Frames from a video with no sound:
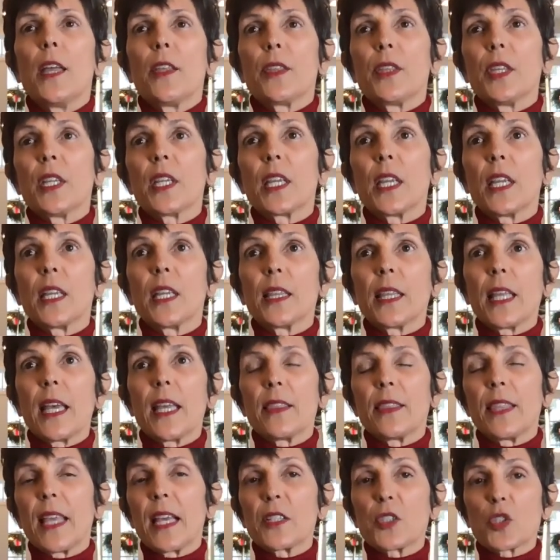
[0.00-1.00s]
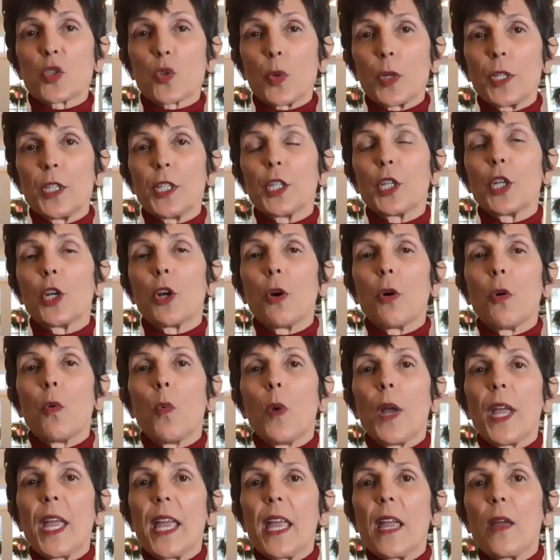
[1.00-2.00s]
thinking that that's going to go
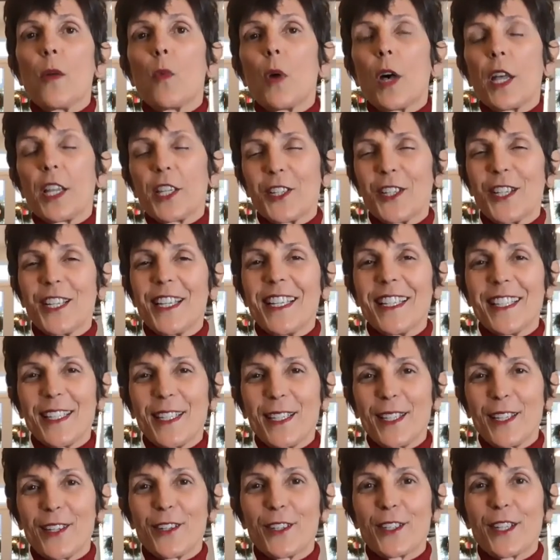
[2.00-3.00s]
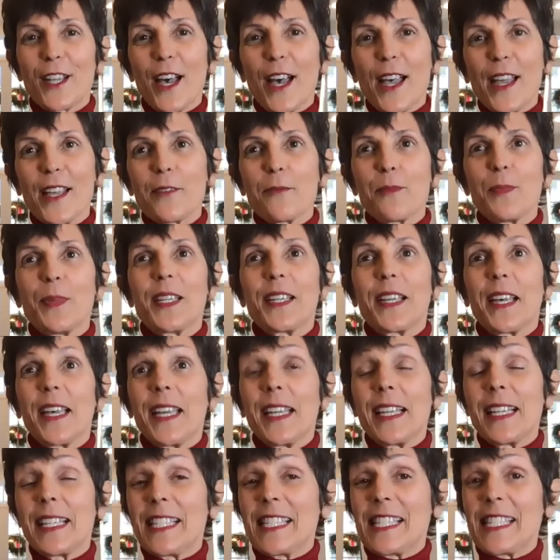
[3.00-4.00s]
away while you're healing your gut,
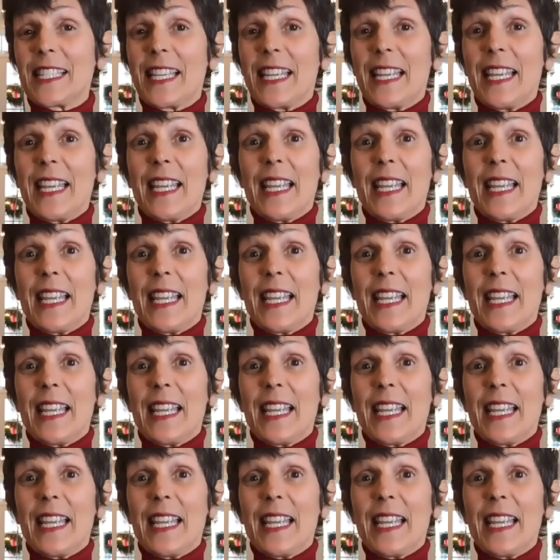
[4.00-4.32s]
because